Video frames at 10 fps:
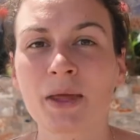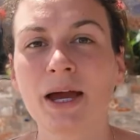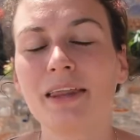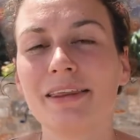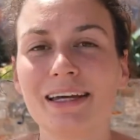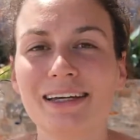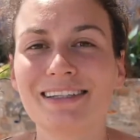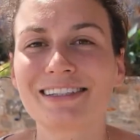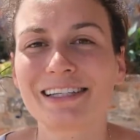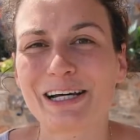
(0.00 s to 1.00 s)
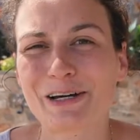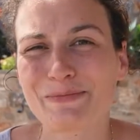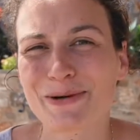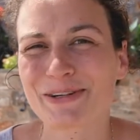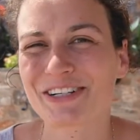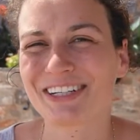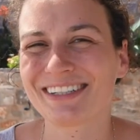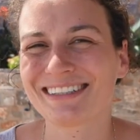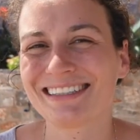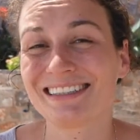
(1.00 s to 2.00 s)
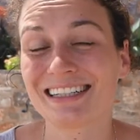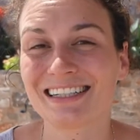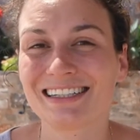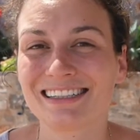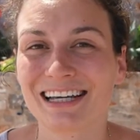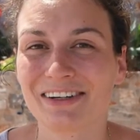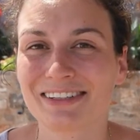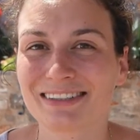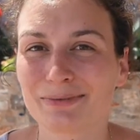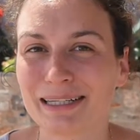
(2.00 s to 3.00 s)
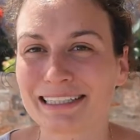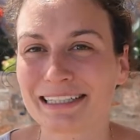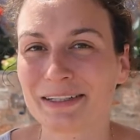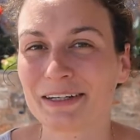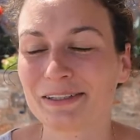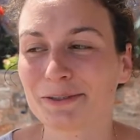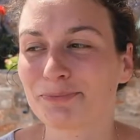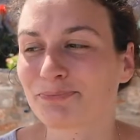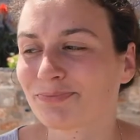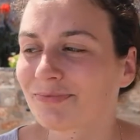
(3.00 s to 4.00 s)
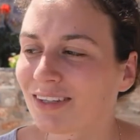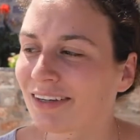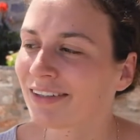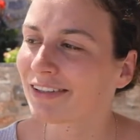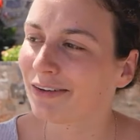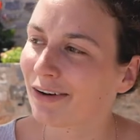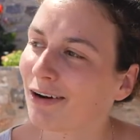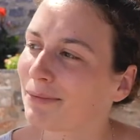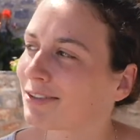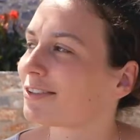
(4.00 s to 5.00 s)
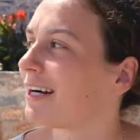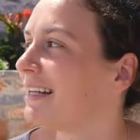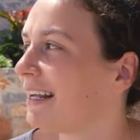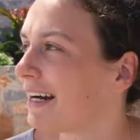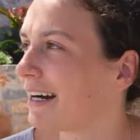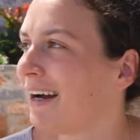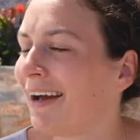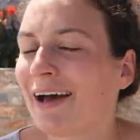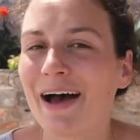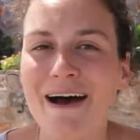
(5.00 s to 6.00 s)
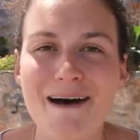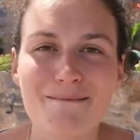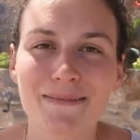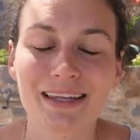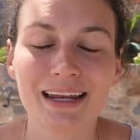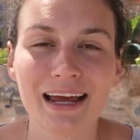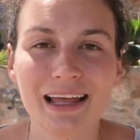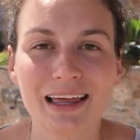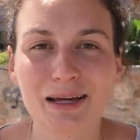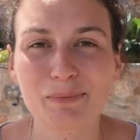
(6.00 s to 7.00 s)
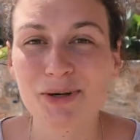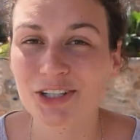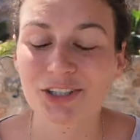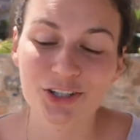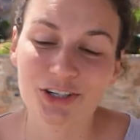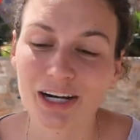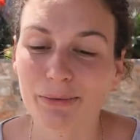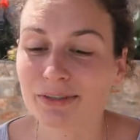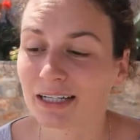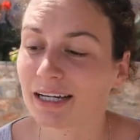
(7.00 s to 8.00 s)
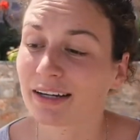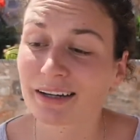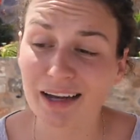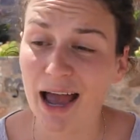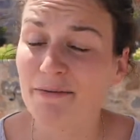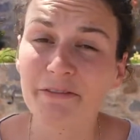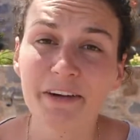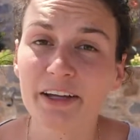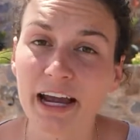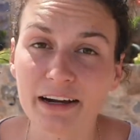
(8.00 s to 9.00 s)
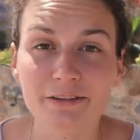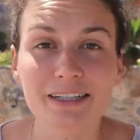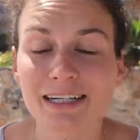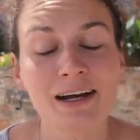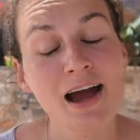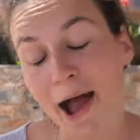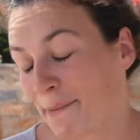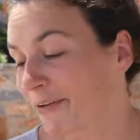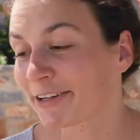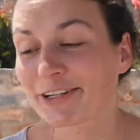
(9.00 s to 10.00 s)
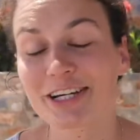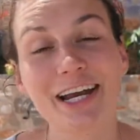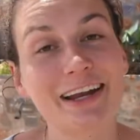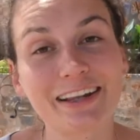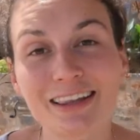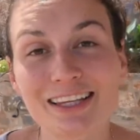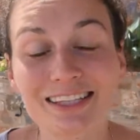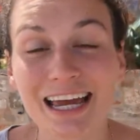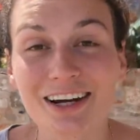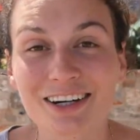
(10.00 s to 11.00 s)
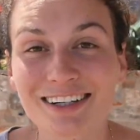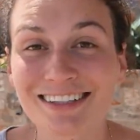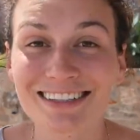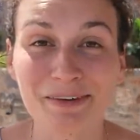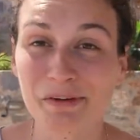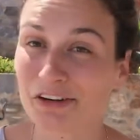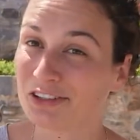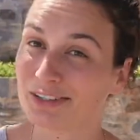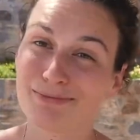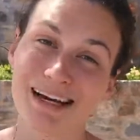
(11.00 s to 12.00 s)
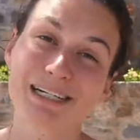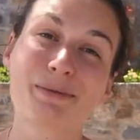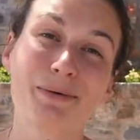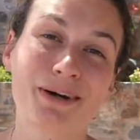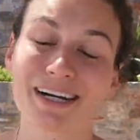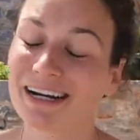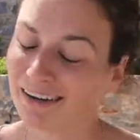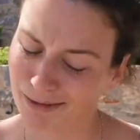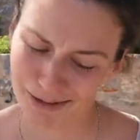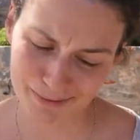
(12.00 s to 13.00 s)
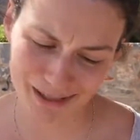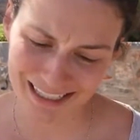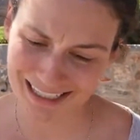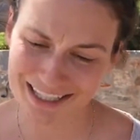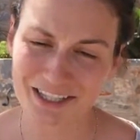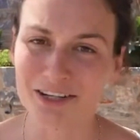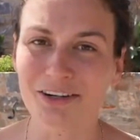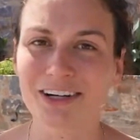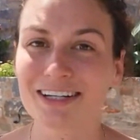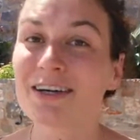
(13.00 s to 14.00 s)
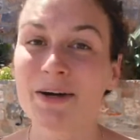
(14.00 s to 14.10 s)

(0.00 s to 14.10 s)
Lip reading: these emotions, these energies out is the best thing you can do. So almost cried there, but then I like pushed through. I was like, I'm feeling angry. I'm gonna channel this angerness. I'm gonna smash my workout. I'm gonna make it so good.